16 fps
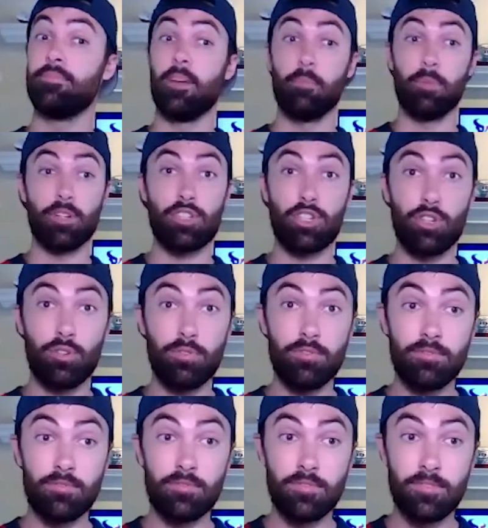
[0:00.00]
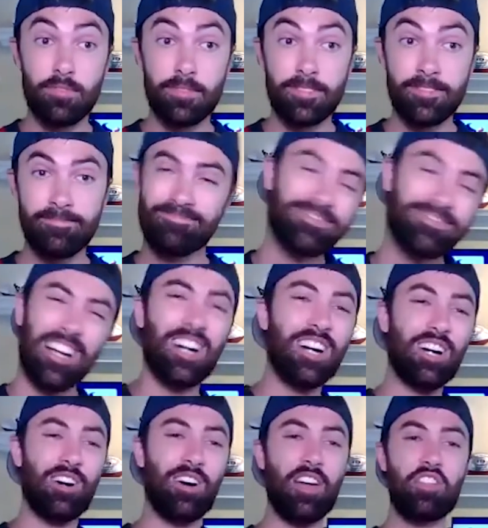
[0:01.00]
Number two,
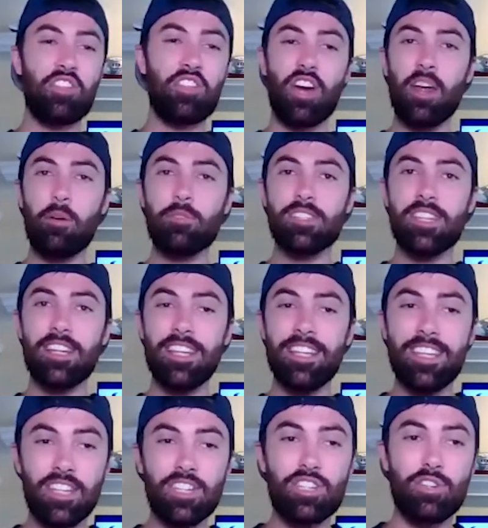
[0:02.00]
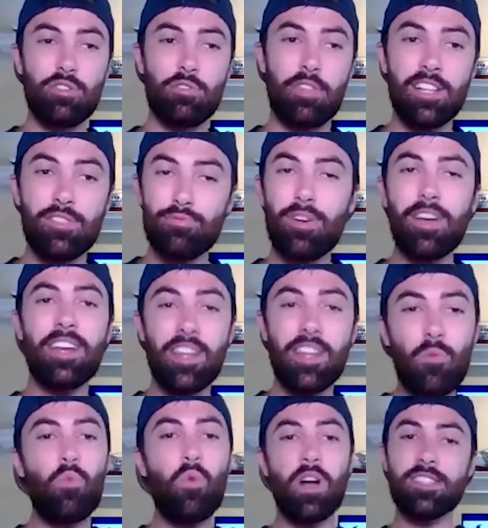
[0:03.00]
oh, I thought I was going to get you. That's right,
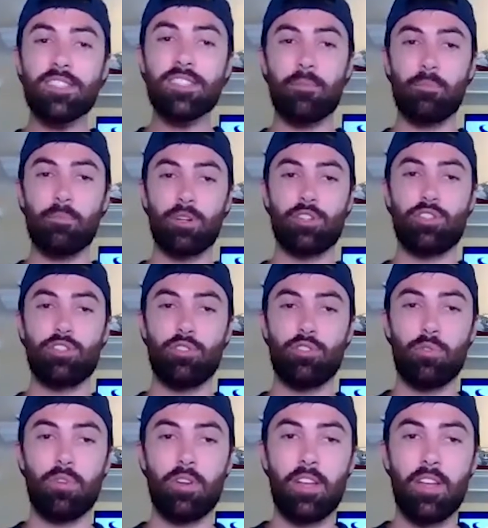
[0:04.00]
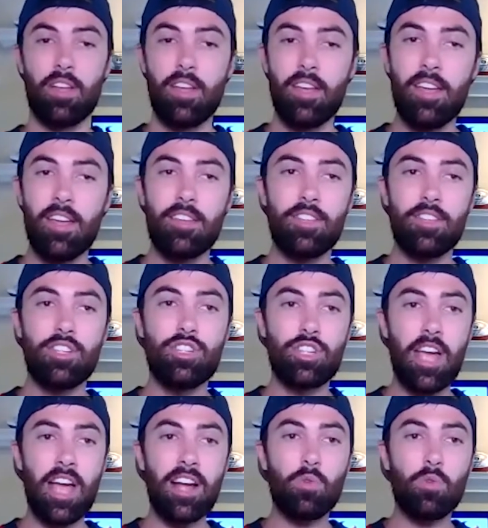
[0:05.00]
it was number two. The
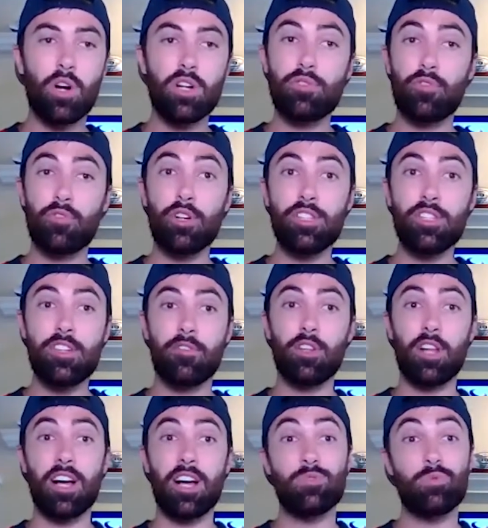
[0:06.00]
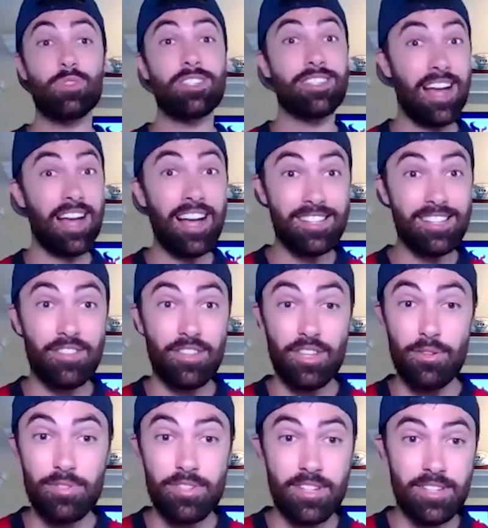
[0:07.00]
Jaguars' first ever loss was not to the
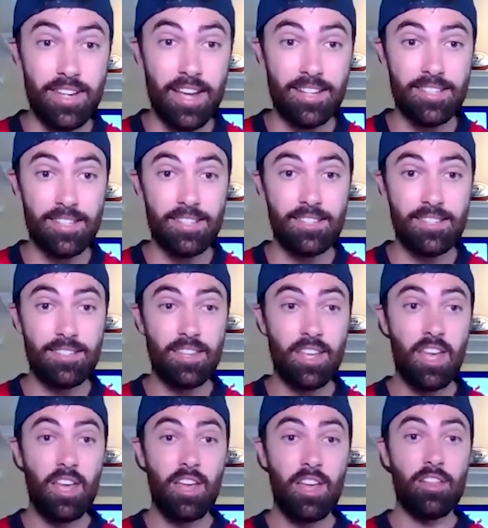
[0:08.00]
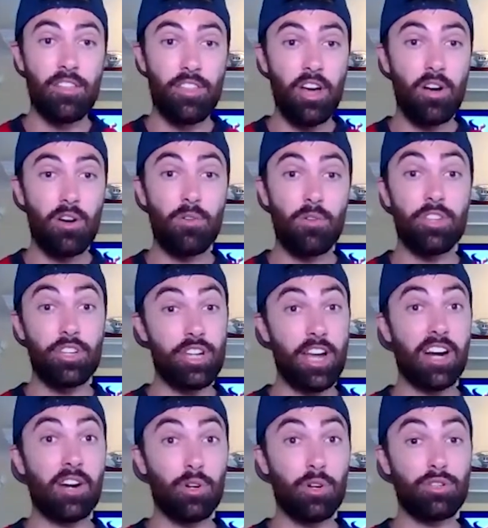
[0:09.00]
Houston Texans, though the
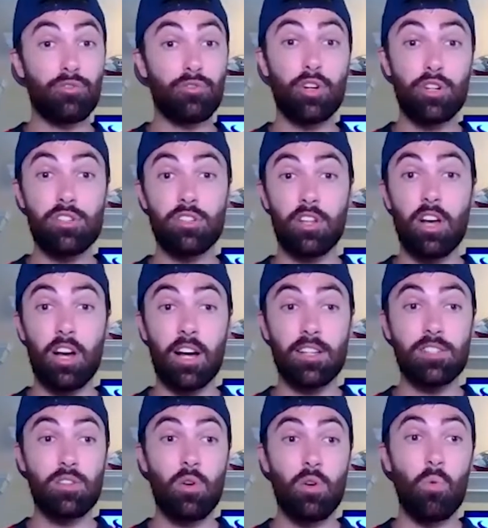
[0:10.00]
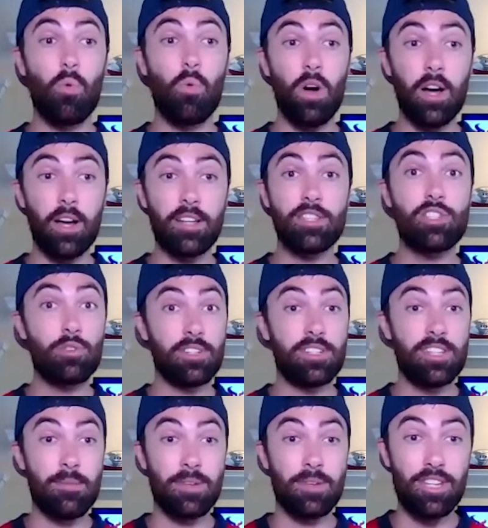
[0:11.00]
Jaguars' first loss was to a
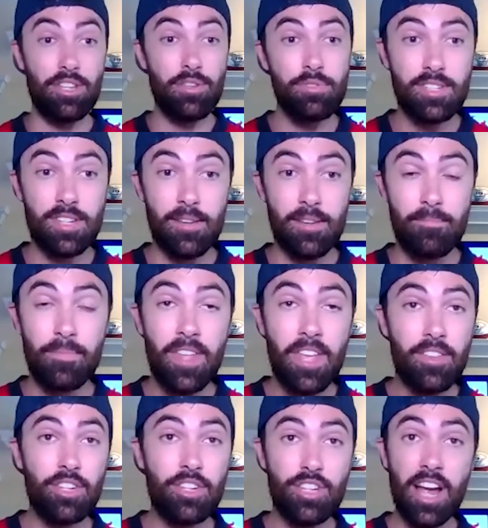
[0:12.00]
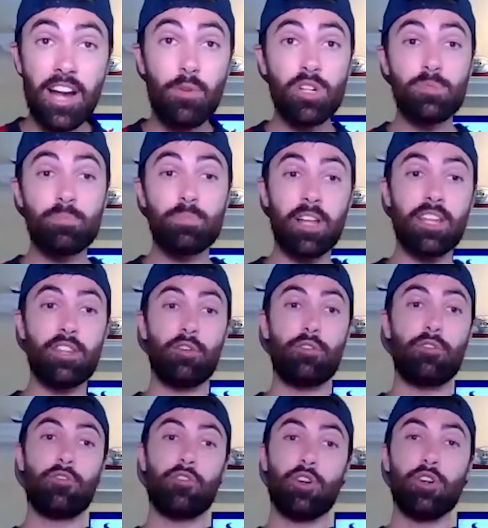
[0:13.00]
team in Houston. The Jaguars played
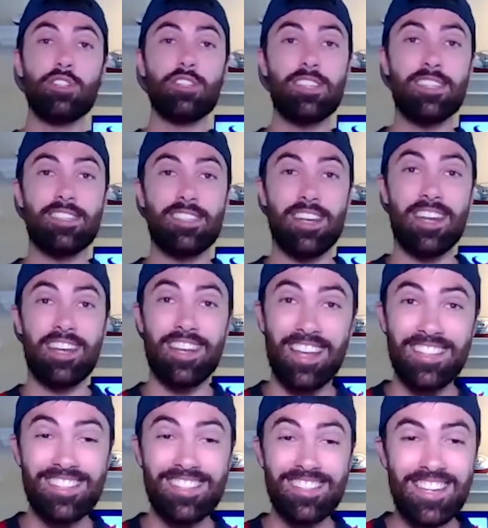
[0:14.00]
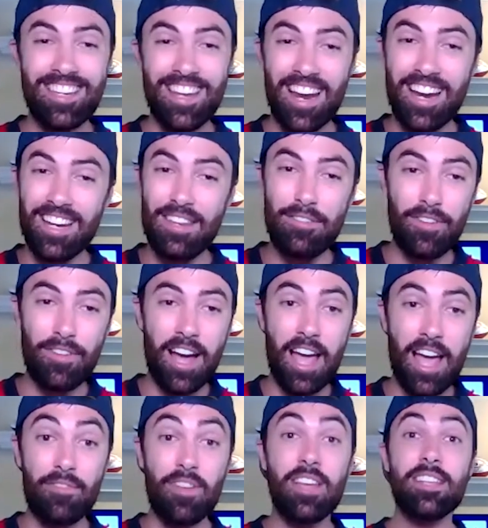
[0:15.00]
their first season in
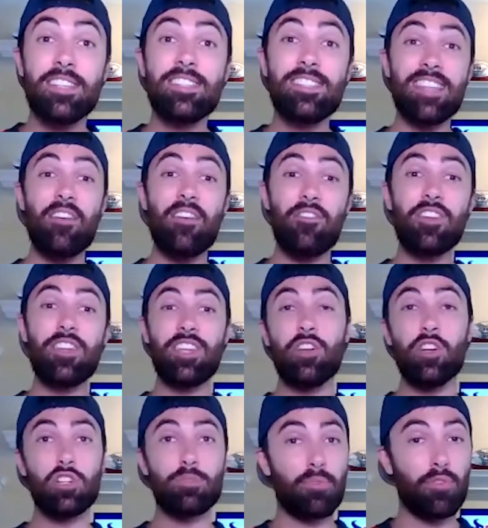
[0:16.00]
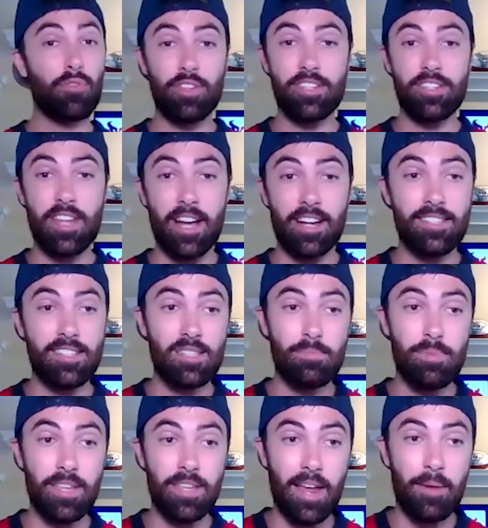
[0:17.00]
1995, seven years before the Texans
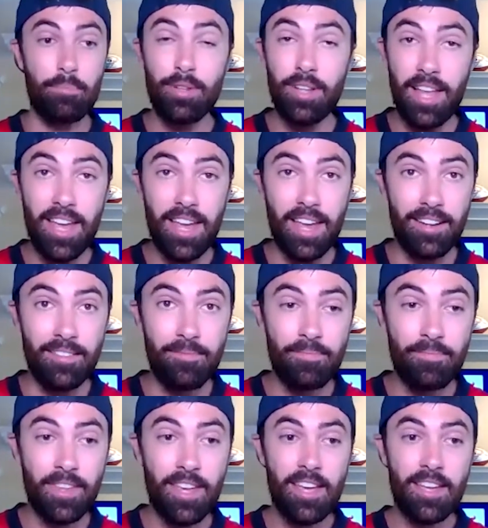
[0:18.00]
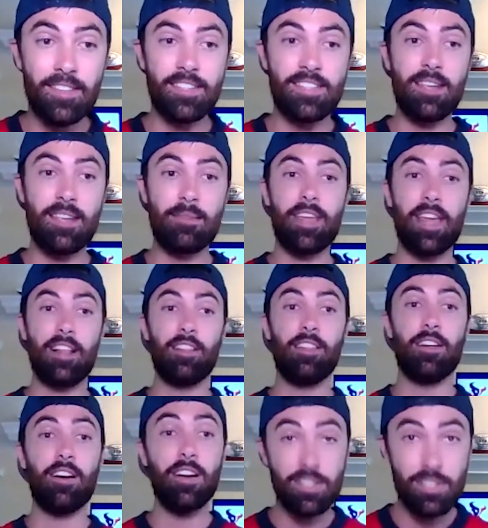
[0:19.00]
began playing. The team they
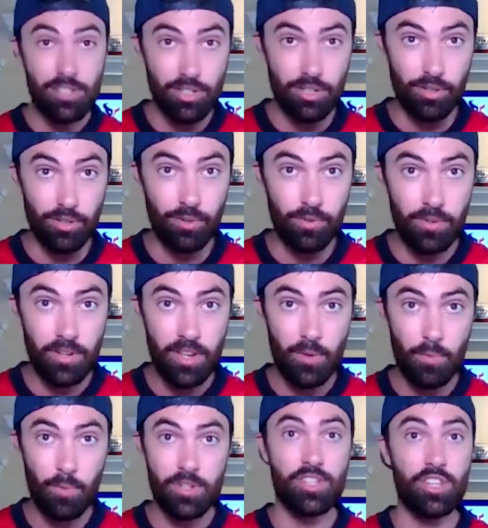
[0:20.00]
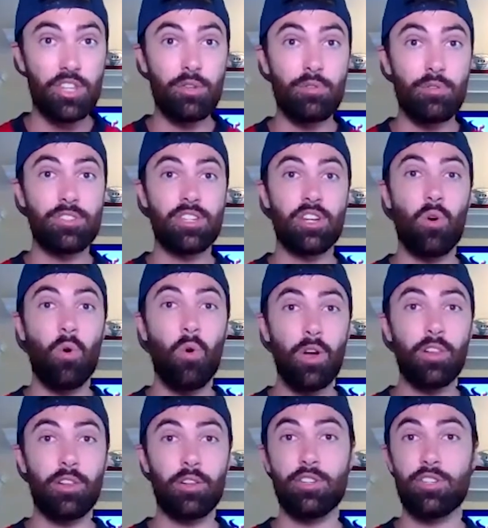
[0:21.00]
lost to was the Houston
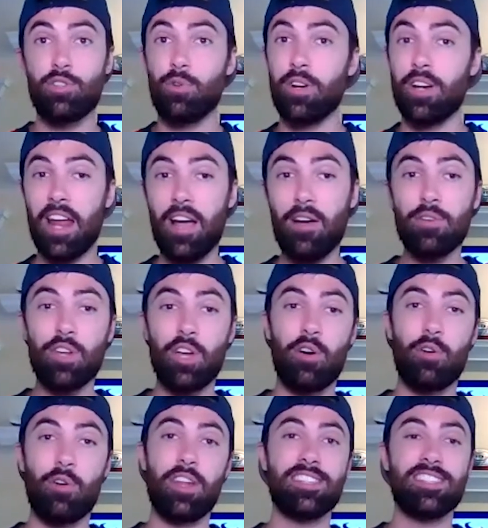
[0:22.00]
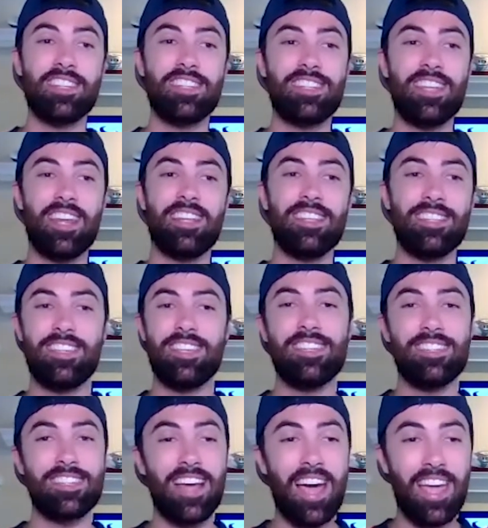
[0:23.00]
Oilers, who are now known as the
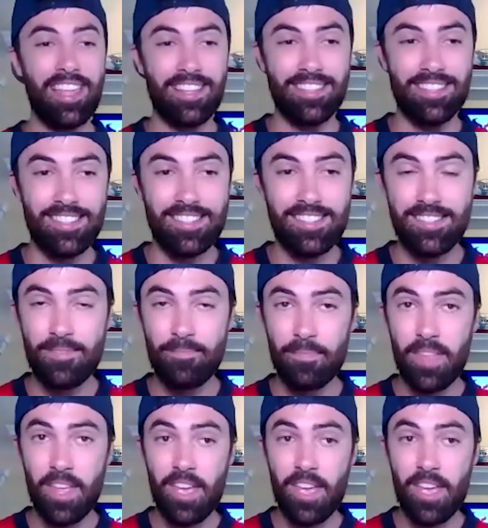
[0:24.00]
Tennessee Titans.